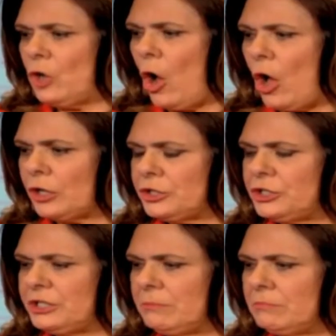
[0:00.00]
talked to
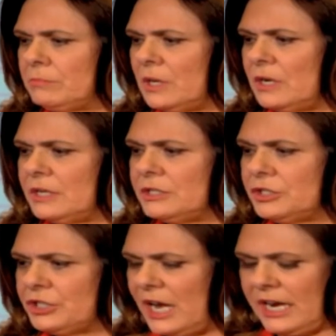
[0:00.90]
some
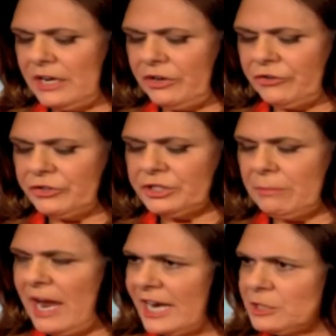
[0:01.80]
scientists and
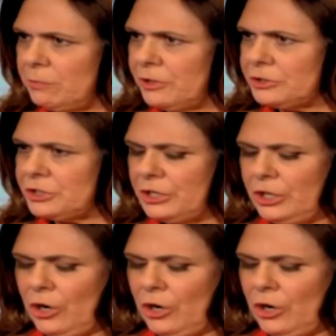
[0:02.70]
some experts